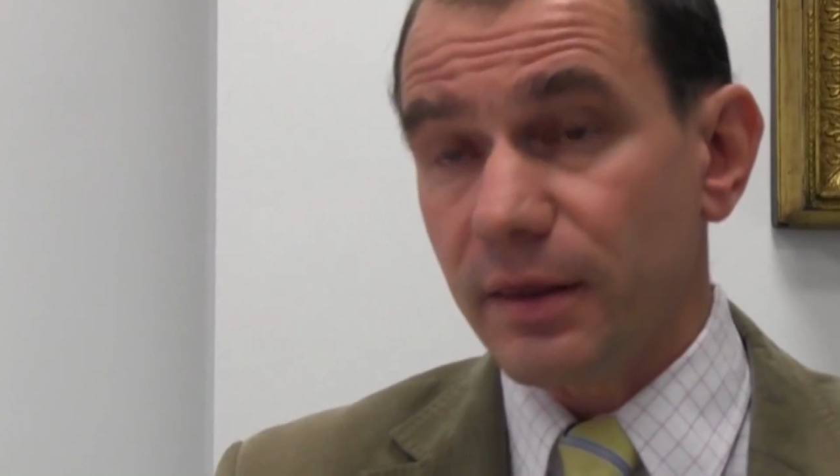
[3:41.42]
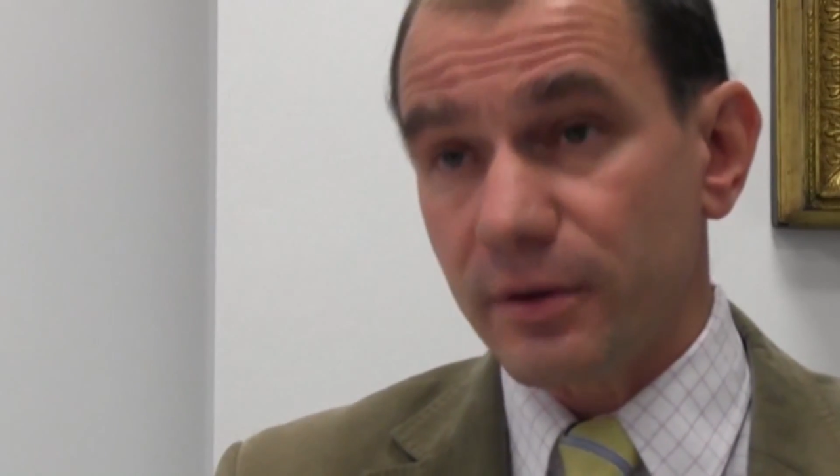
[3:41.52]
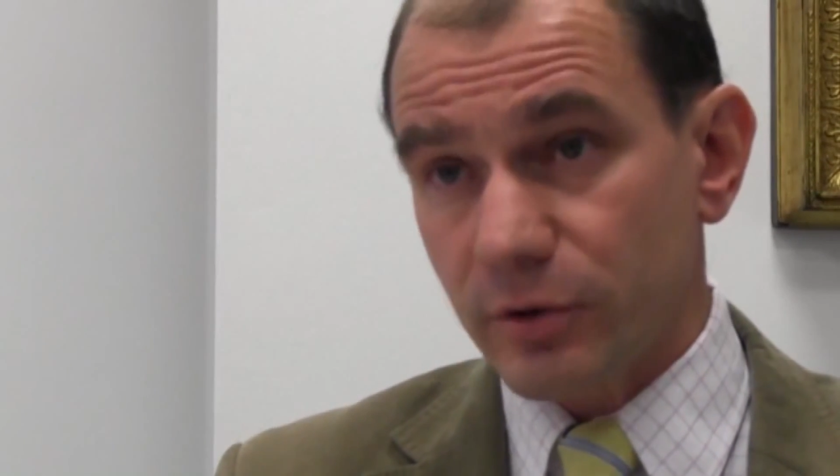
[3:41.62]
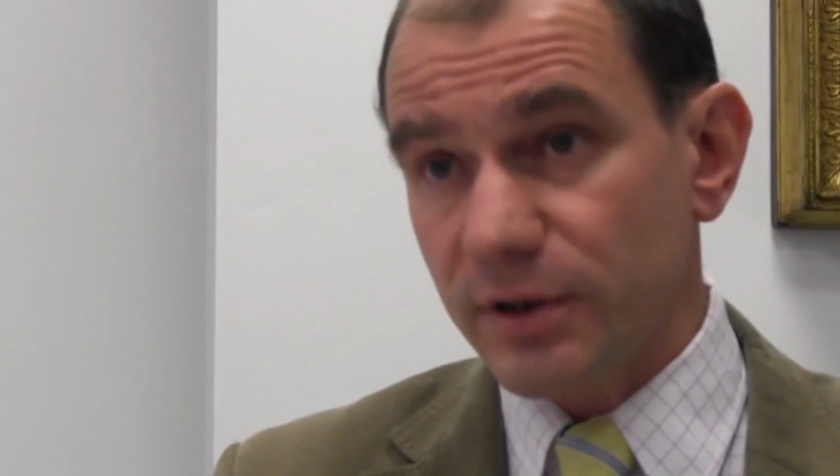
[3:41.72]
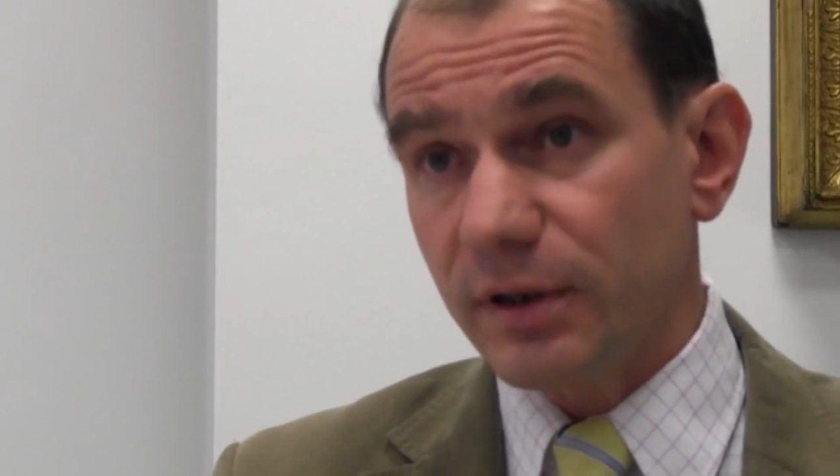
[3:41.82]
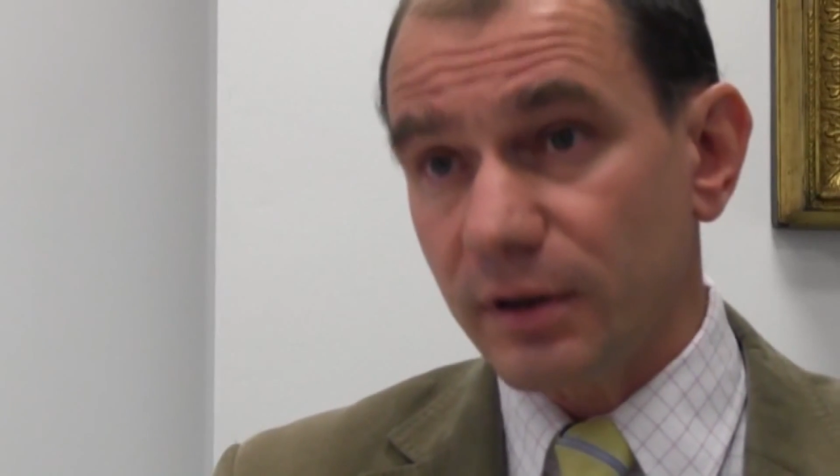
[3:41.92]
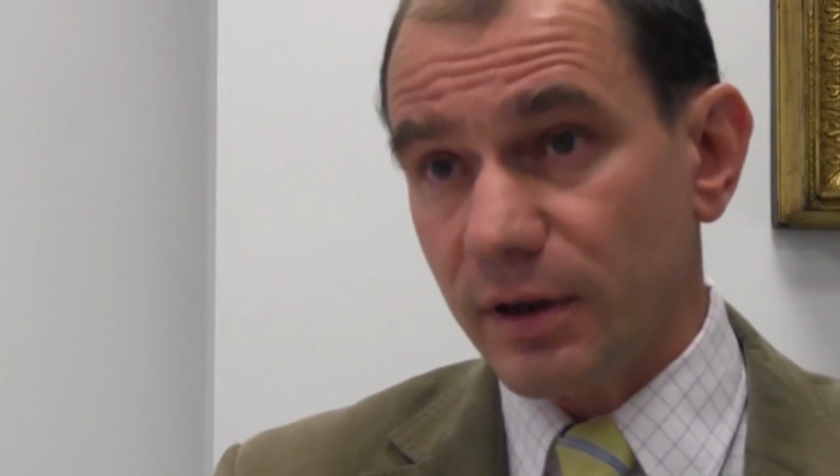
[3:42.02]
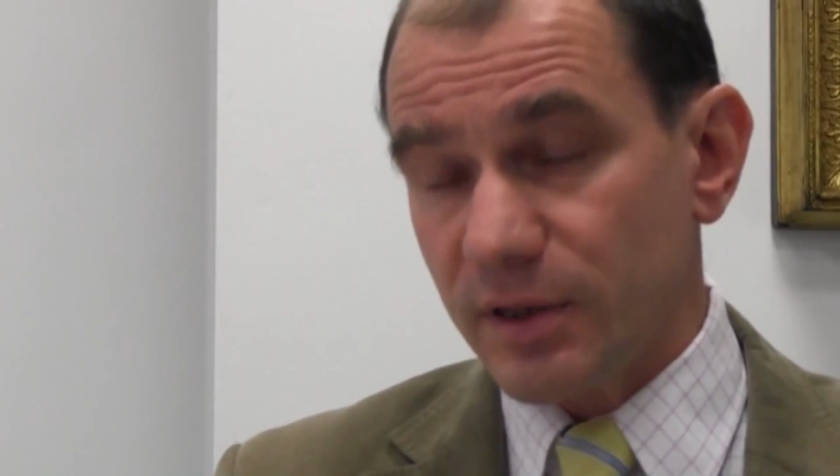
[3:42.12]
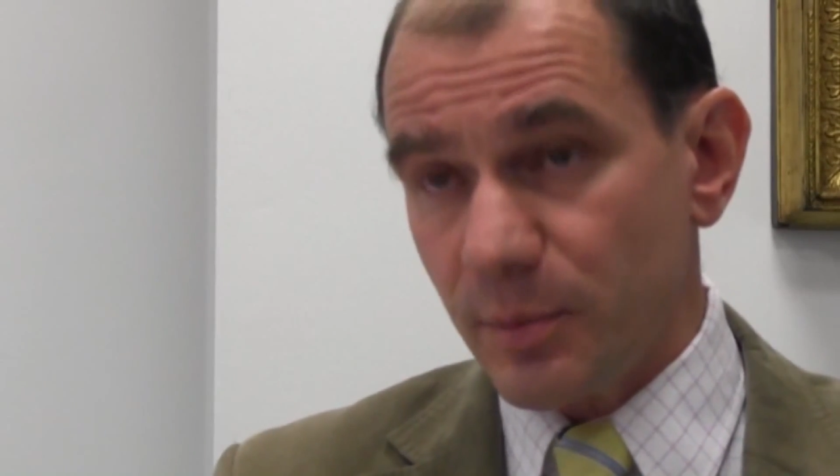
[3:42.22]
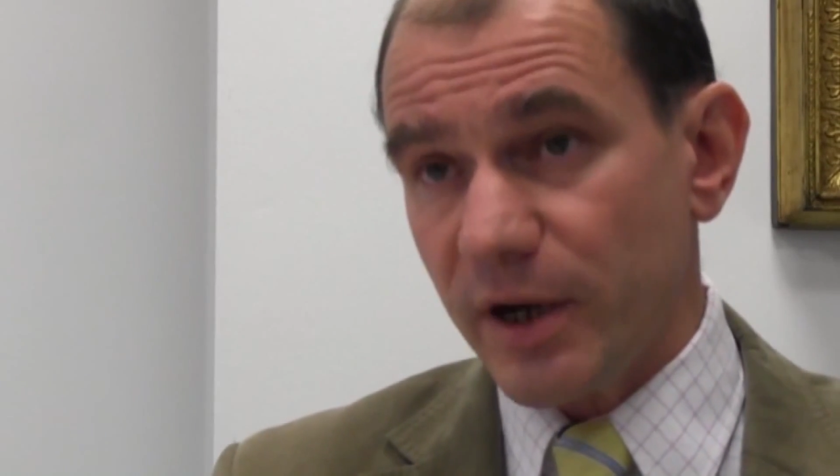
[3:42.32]
there,
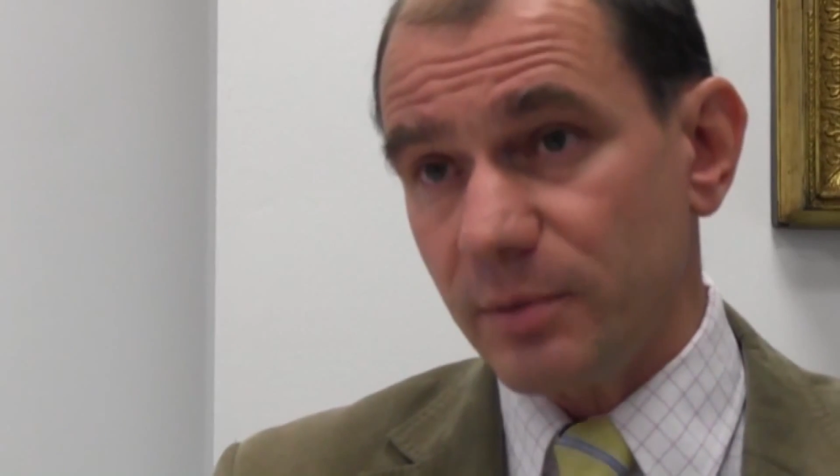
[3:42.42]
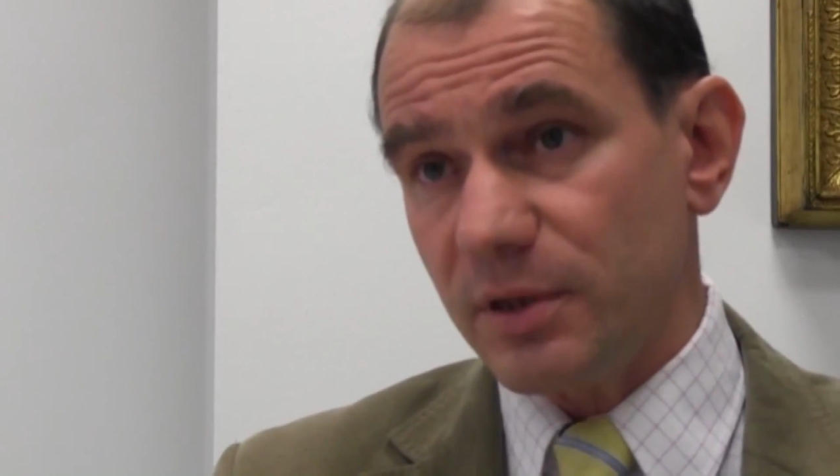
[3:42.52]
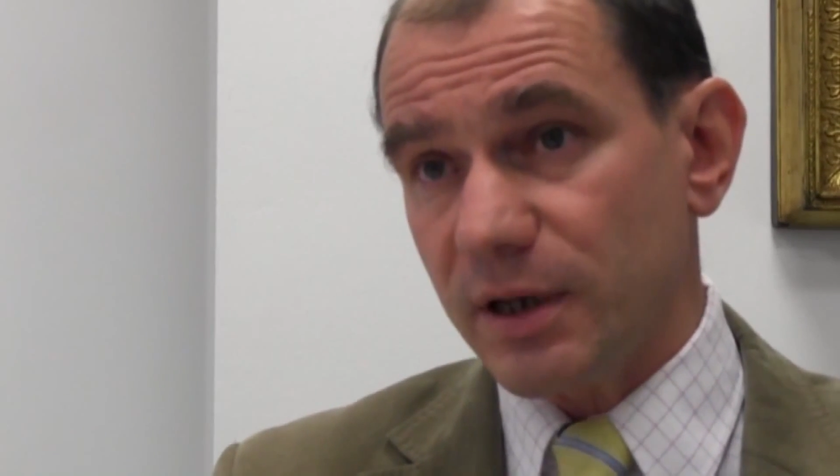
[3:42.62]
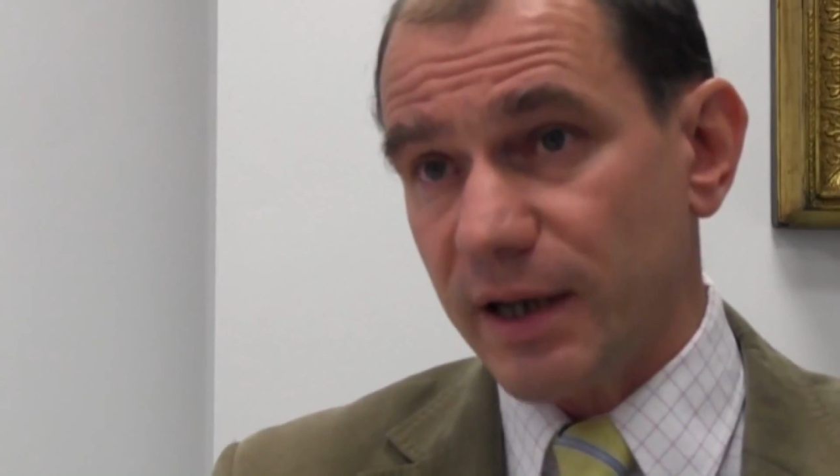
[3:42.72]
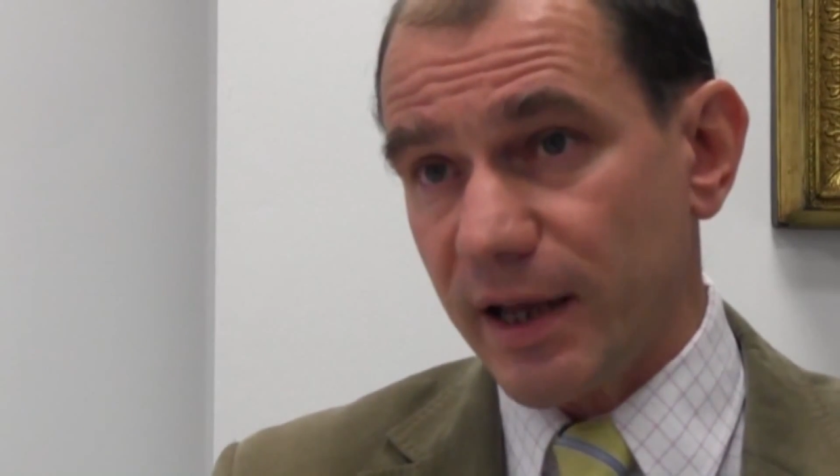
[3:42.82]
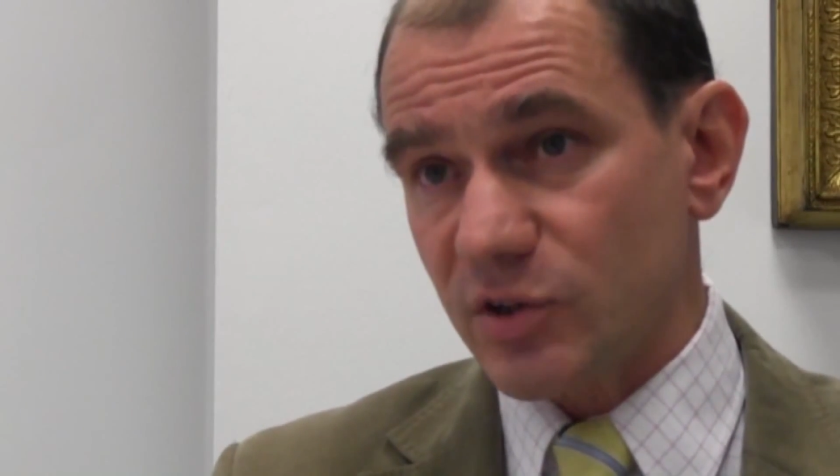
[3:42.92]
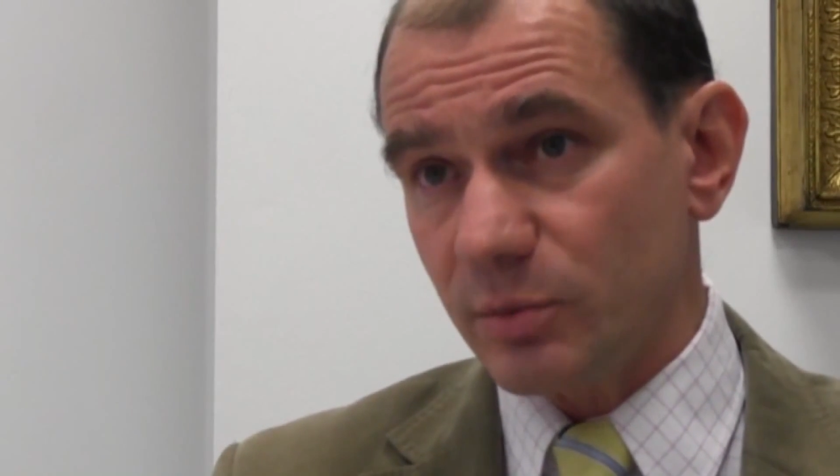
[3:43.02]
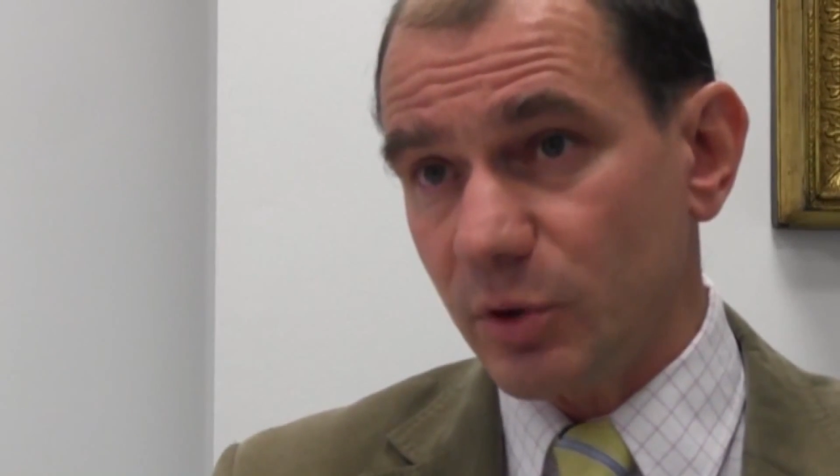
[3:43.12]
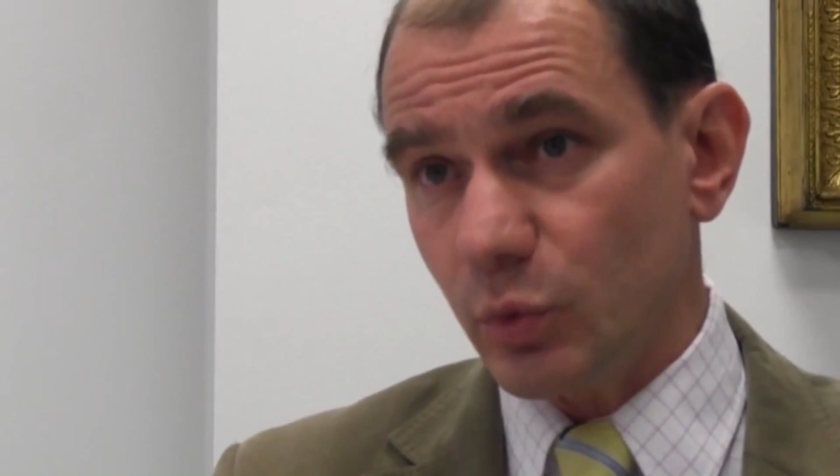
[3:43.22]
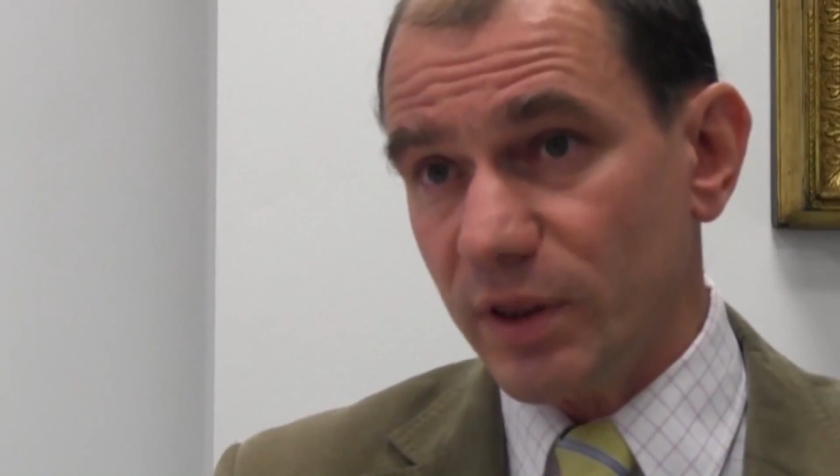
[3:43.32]
it might be a
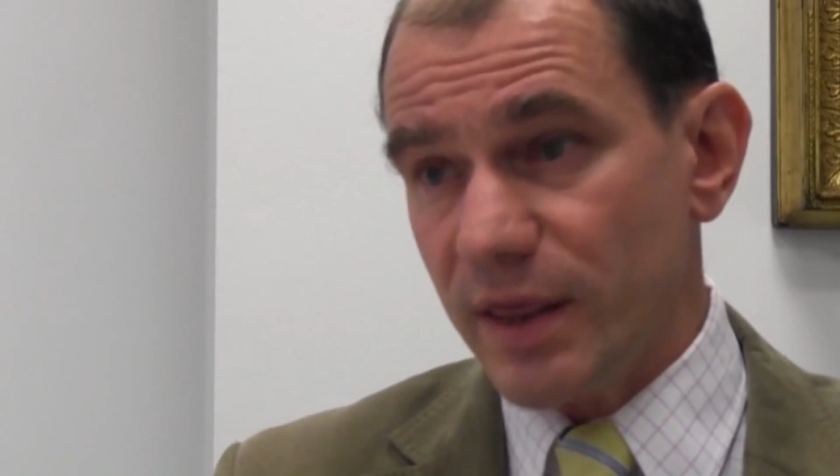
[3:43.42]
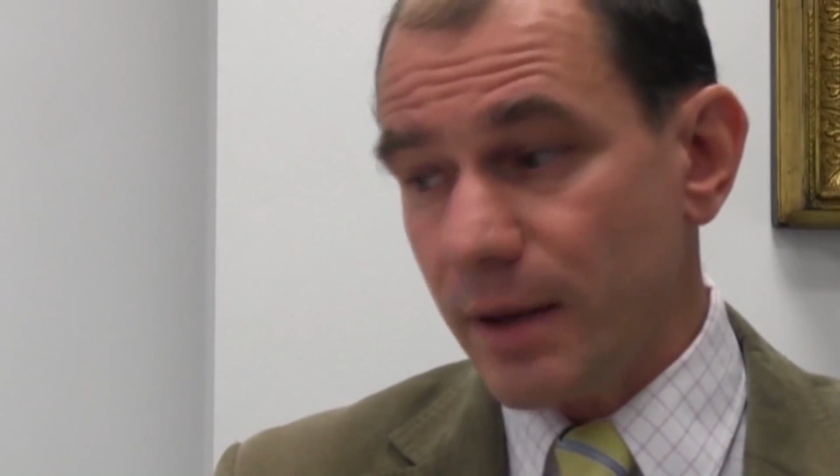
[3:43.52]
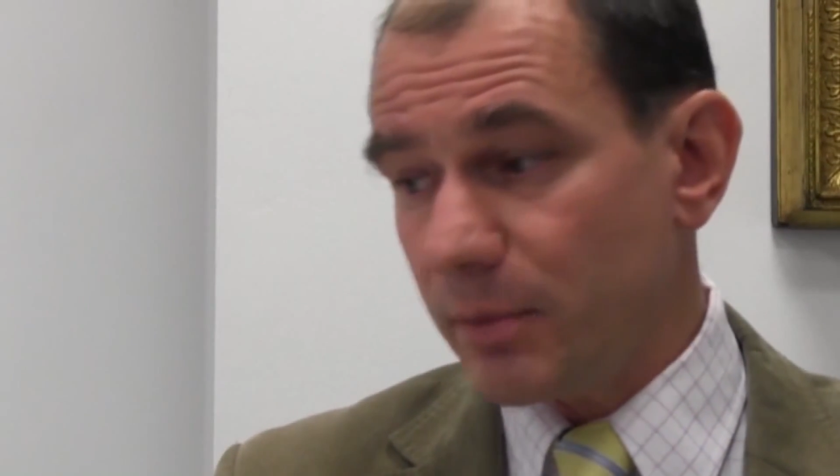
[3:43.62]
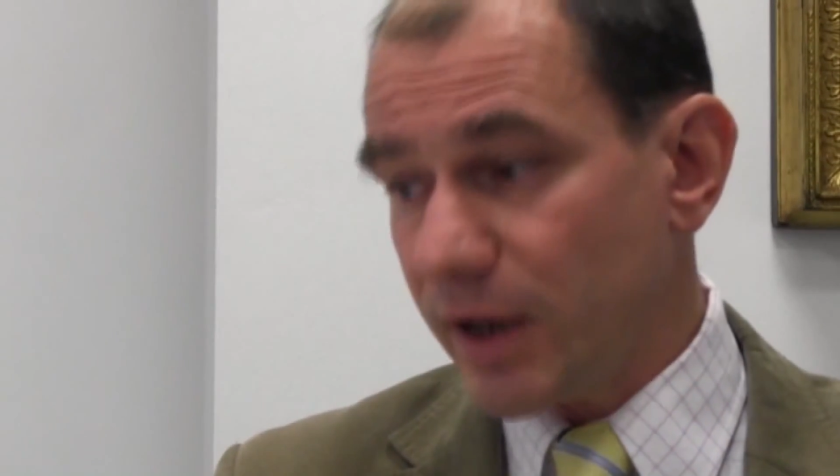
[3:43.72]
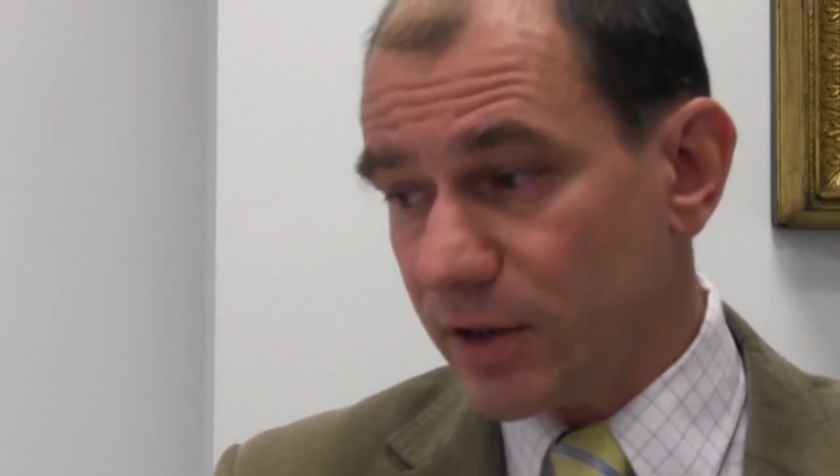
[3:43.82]
connection between them